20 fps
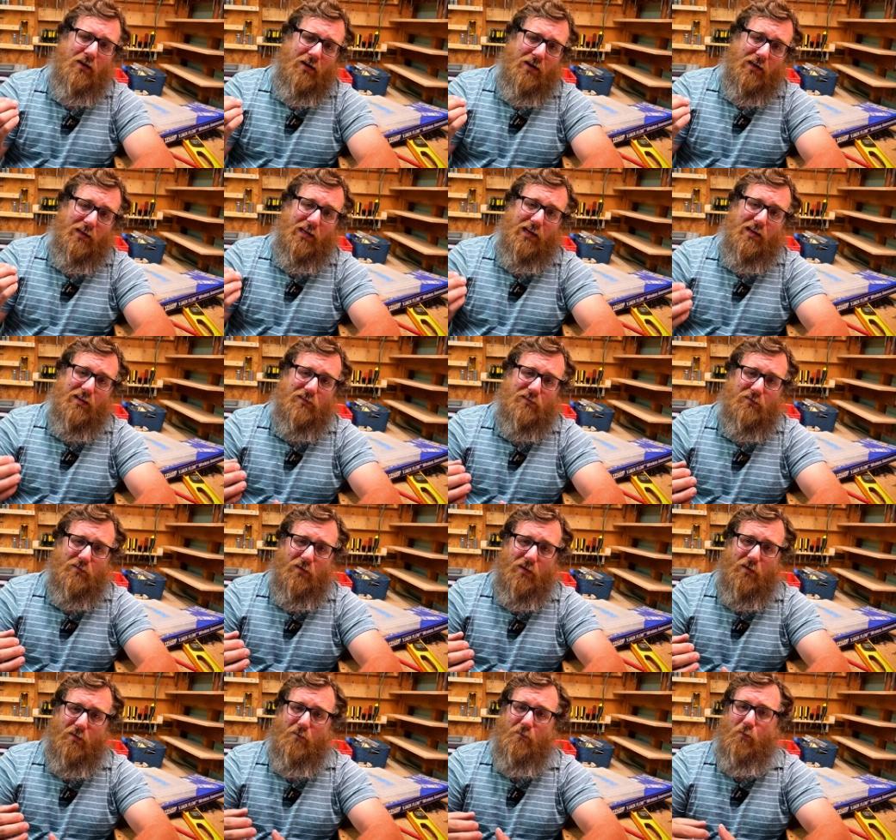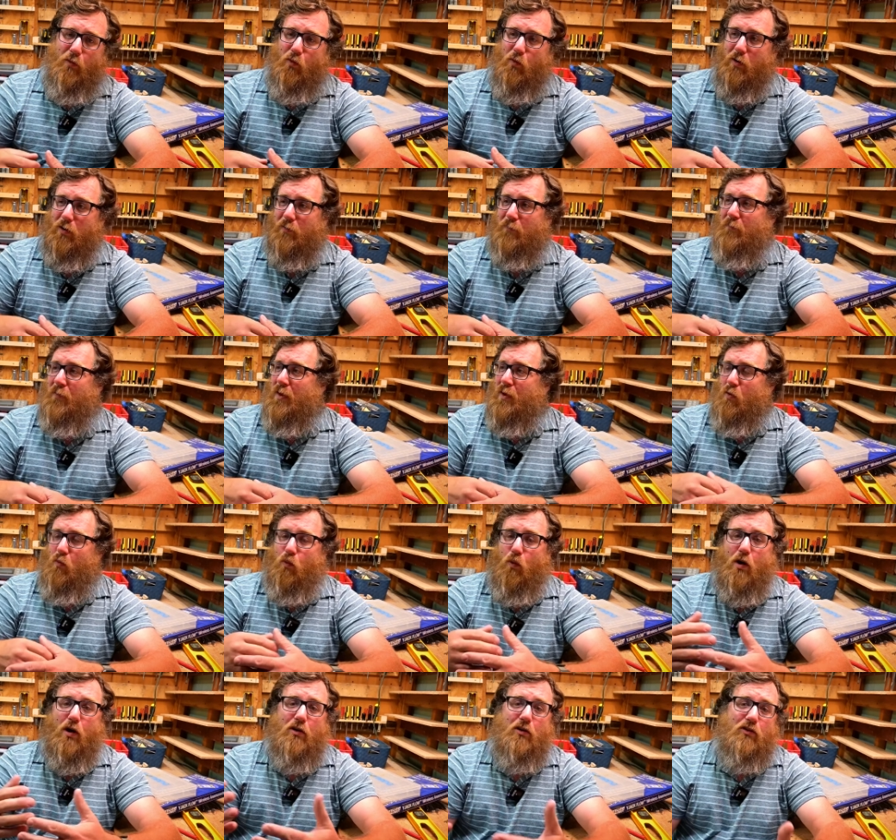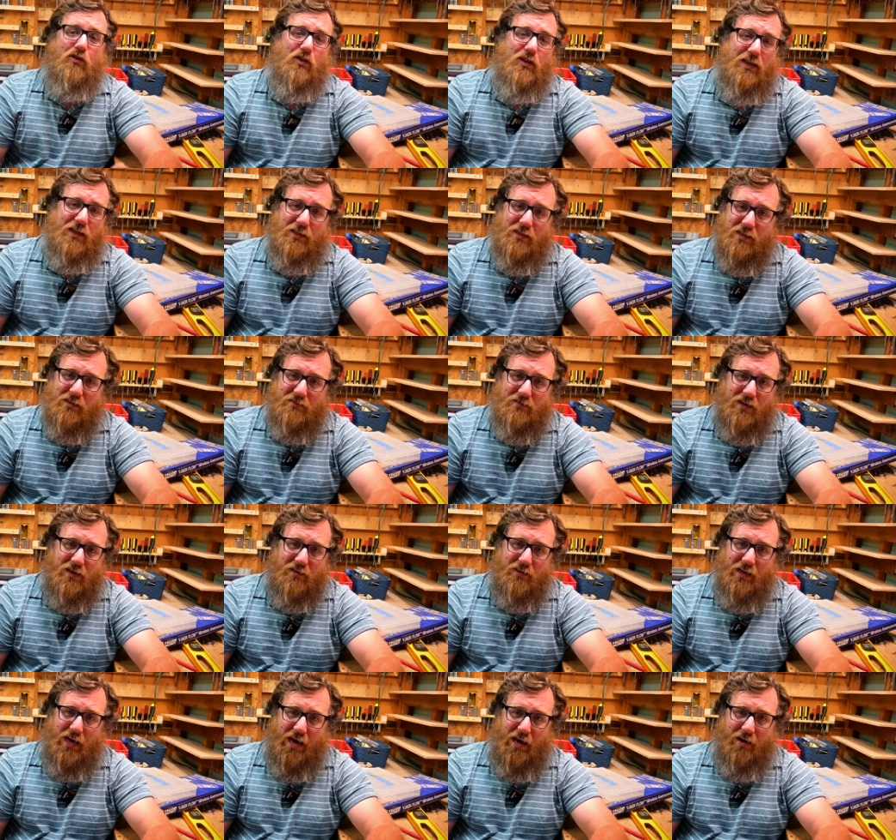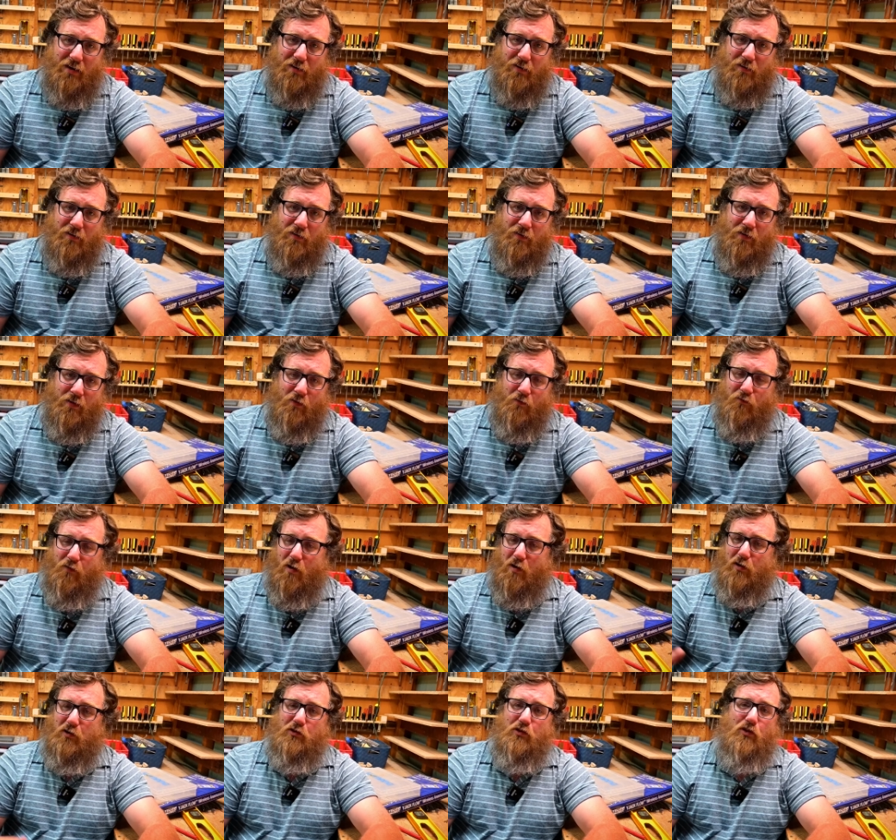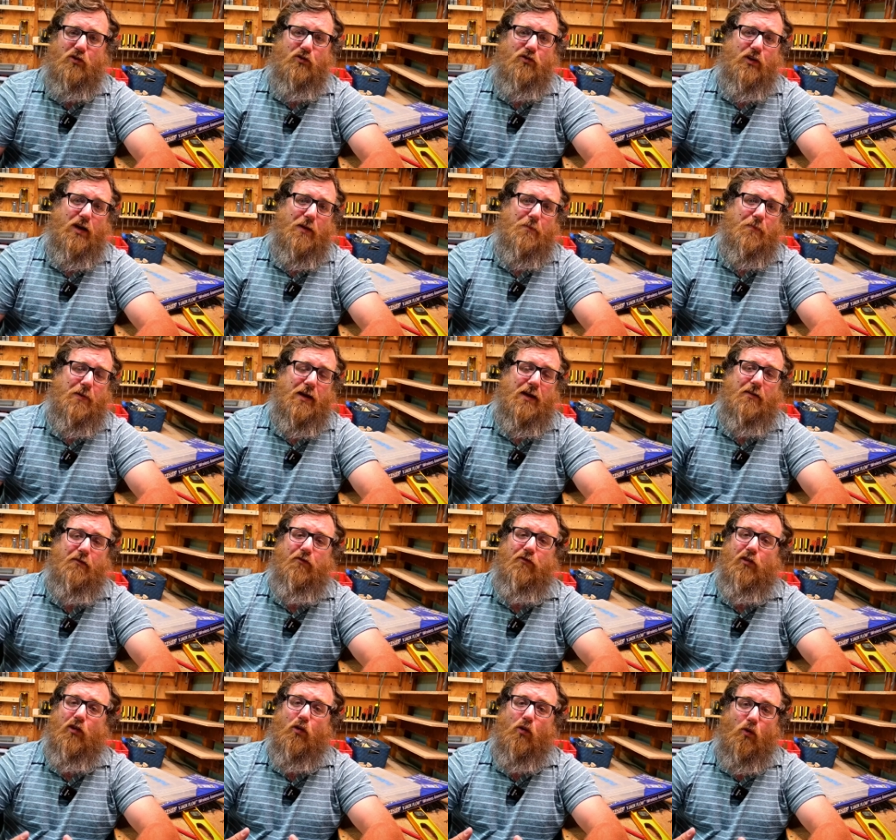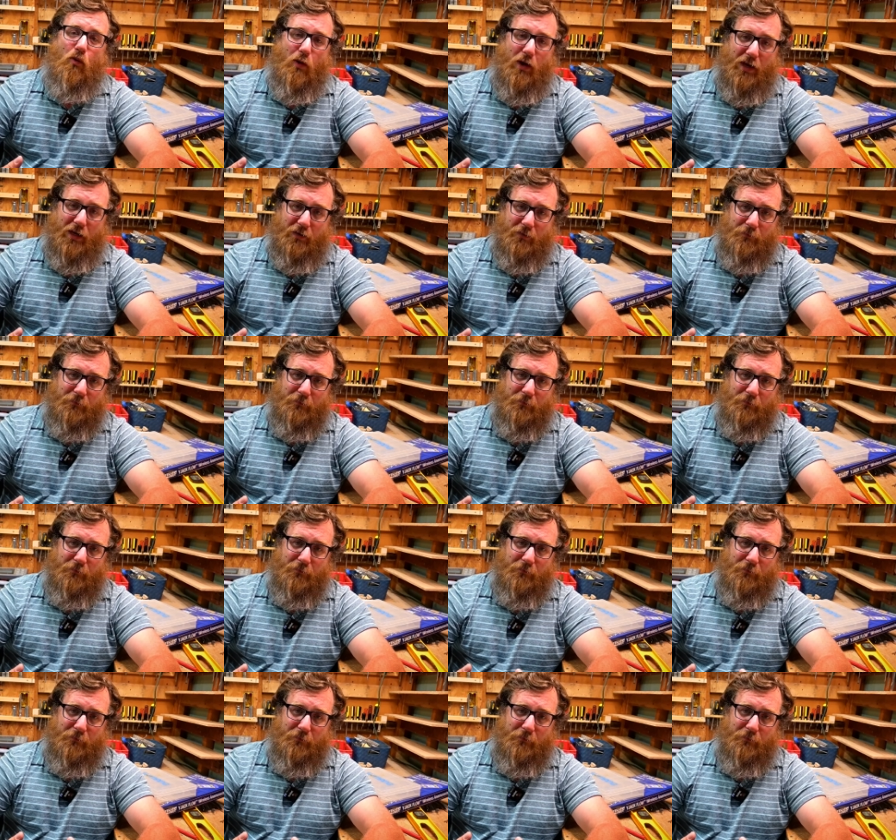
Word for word: allows more water to condense out of the air, fall into the drain pan, and flow away.